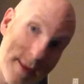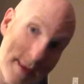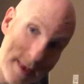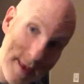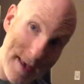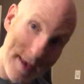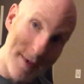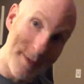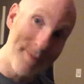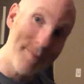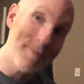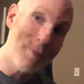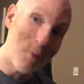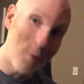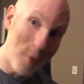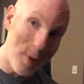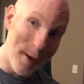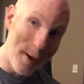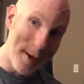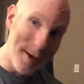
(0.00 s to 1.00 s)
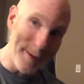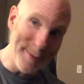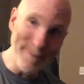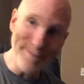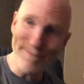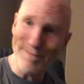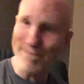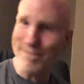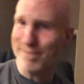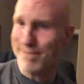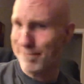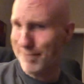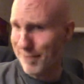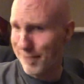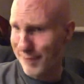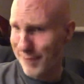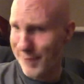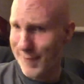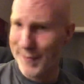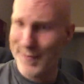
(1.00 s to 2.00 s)
Again, why?
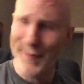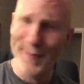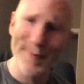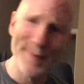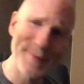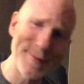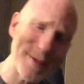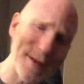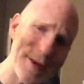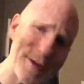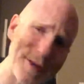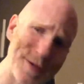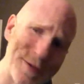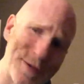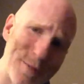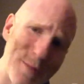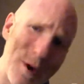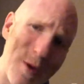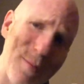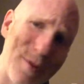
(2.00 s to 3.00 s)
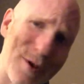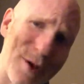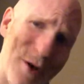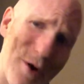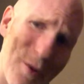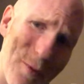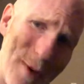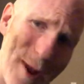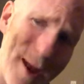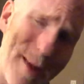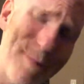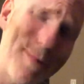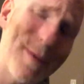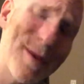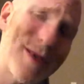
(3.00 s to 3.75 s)
Said just a moment ago, right?